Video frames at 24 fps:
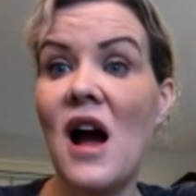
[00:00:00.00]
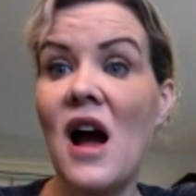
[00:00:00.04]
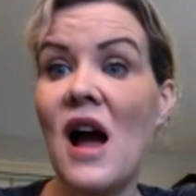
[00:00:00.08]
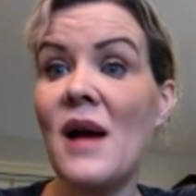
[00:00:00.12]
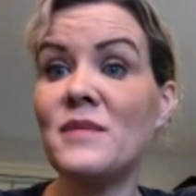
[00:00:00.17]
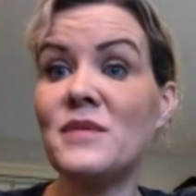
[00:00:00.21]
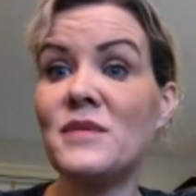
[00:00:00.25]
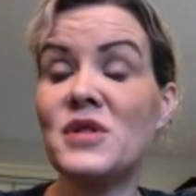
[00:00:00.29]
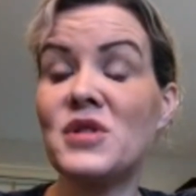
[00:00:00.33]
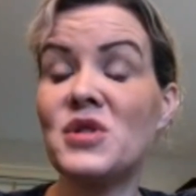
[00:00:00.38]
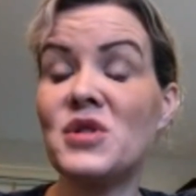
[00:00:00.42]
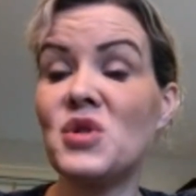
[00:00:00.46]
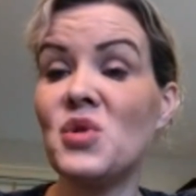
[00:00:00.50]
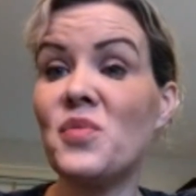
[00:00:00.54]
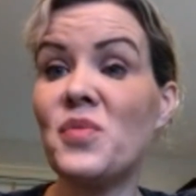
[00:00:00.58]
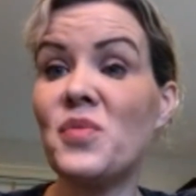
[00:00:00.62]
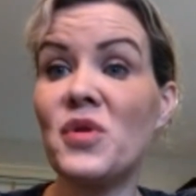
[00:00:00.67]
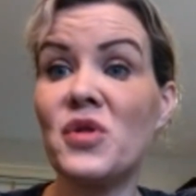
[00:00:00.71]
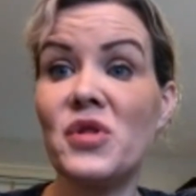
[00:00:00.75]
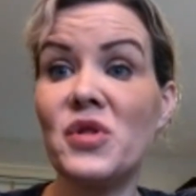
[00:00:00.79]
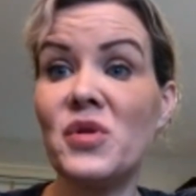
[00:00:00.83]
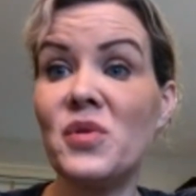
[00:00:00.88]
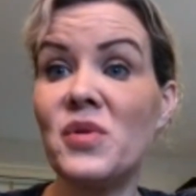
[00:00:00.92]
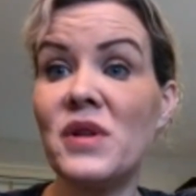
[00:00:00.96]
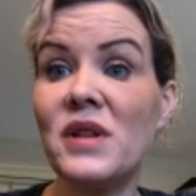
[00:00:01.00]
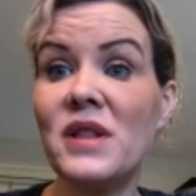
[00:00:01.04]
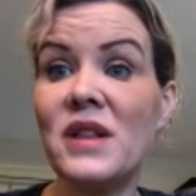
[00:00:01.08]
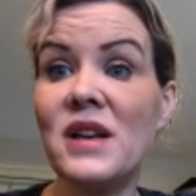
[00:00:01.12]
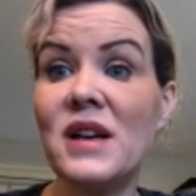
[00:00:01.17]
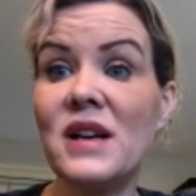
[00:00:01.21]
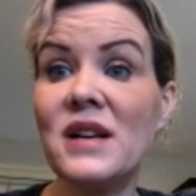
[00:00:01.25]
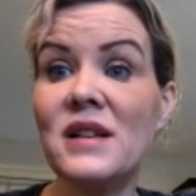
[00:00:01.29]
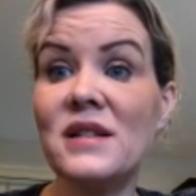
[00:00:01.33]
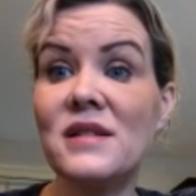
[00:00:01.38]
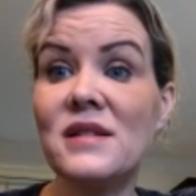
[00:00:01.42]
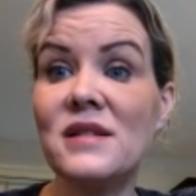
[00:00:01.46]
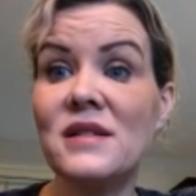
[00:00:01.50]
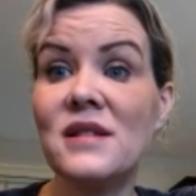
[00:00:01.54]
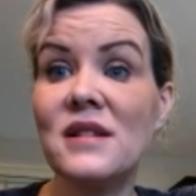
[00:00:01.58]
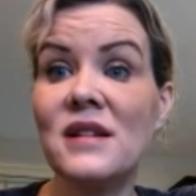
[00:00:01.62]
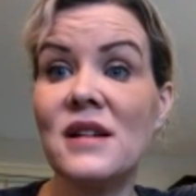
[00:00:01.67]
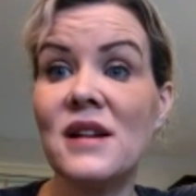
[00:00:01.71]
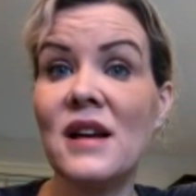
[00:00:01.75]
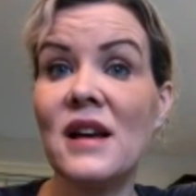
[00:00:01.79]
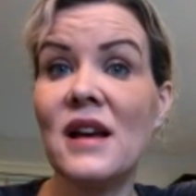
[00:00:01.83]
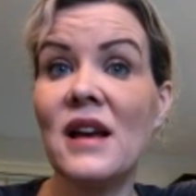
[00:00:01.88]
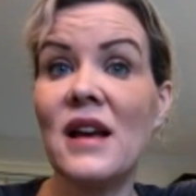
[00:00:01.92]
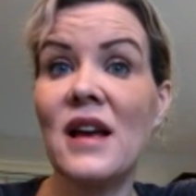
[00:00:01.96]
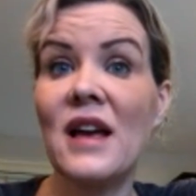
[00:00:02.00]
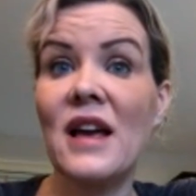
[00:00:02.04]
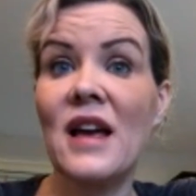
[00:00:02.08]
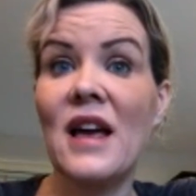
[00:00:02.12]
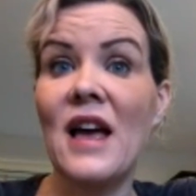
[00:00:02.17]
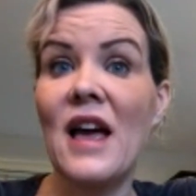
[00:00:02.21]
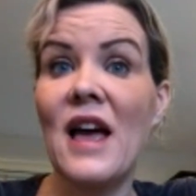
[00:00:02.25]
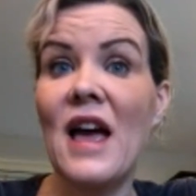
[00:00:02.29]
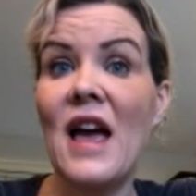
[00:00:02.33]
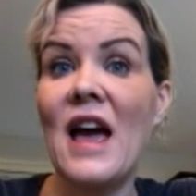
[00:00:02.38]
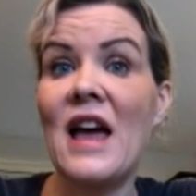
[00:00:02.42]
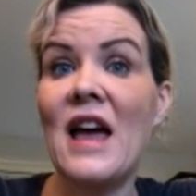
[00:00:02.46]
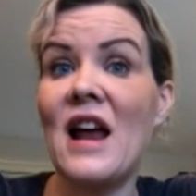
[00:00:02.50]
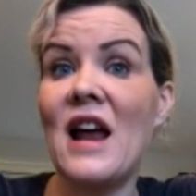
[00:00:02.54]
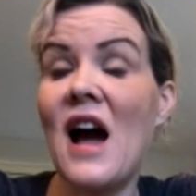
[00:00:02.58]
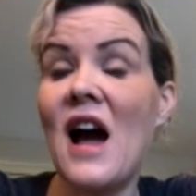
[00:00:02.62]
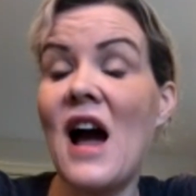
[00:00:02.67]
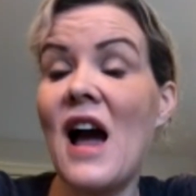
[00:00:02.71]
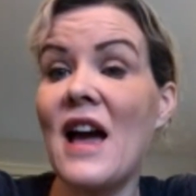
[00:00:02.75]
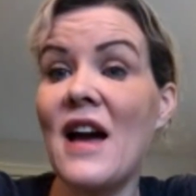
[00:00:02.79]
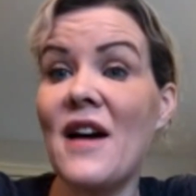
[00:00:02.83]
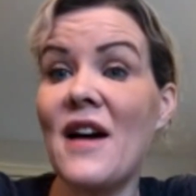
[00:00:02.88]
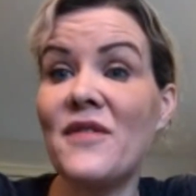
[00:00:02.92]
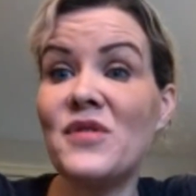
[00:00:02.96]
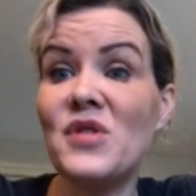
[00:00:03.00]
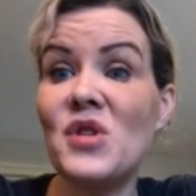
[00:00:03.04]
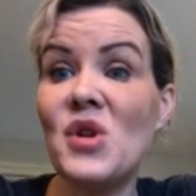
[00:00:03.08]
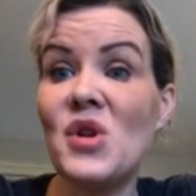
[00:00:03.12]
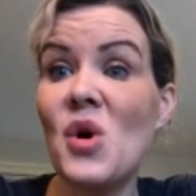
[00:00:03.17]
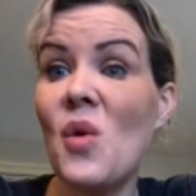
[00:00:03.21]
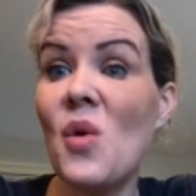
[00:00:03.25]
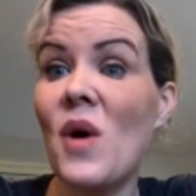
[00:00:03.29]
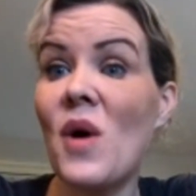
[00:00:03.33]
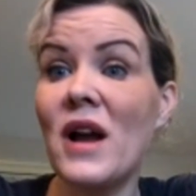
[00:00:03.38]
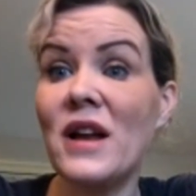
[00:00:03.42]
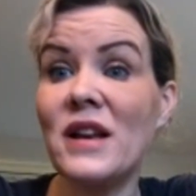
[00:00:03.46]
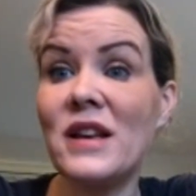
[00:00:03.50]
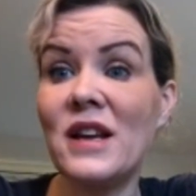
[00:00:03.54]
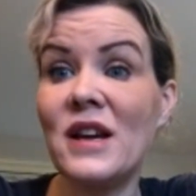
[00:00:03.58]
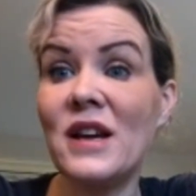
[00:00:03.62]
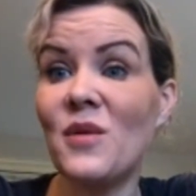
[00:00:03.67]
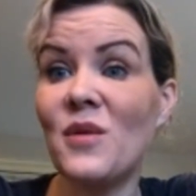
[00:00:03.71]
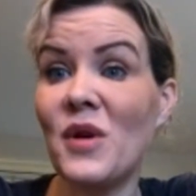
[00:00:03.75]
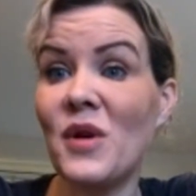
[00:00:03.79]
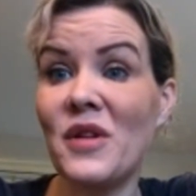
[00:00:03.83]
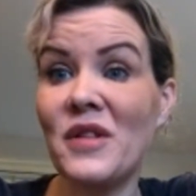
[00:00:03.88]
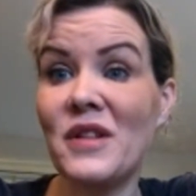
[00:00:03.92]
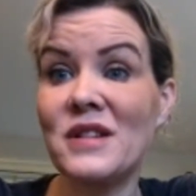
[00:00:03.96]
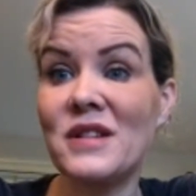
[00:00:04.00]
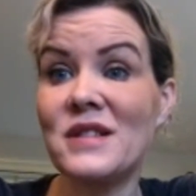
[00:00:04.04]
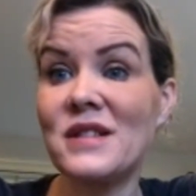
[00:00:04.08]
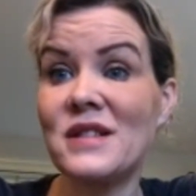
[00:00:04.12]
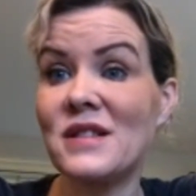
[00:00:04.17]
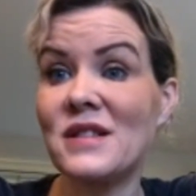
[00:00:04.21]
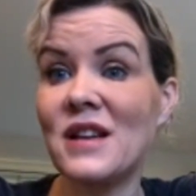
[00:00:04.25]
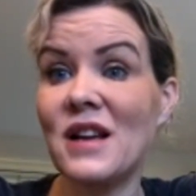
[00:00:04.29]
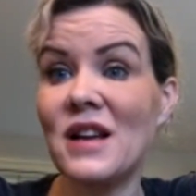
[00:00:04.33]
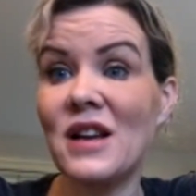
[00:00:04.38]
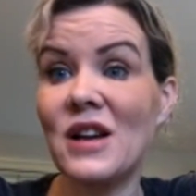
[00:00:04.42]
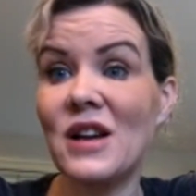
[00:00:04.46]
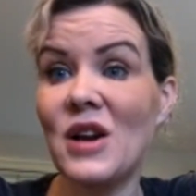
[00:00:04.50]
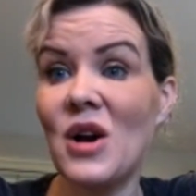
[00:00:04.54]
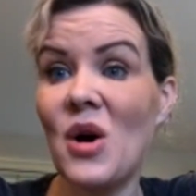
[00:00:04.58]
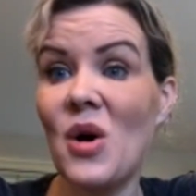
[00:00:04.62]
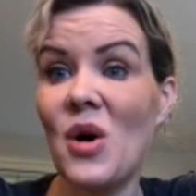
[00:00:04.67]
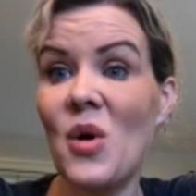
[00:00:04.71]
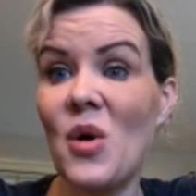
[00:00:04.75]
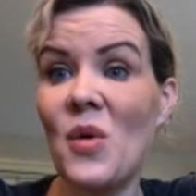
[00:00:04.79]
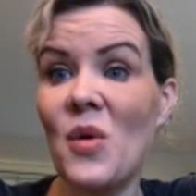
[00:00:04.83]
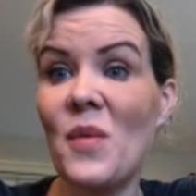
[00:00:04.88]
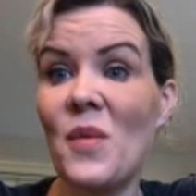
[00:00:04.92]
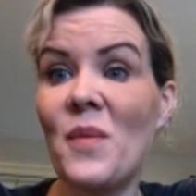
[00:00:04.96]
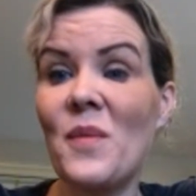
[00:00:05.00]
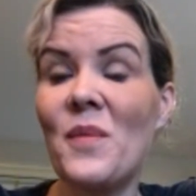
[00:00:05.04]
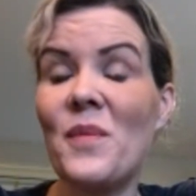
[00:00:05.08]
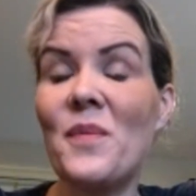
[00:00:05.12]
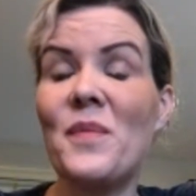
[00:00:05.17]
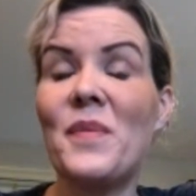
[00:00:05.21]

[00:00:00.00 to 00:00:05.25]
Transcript: I'm super new to this and I have no idea where this is going to go,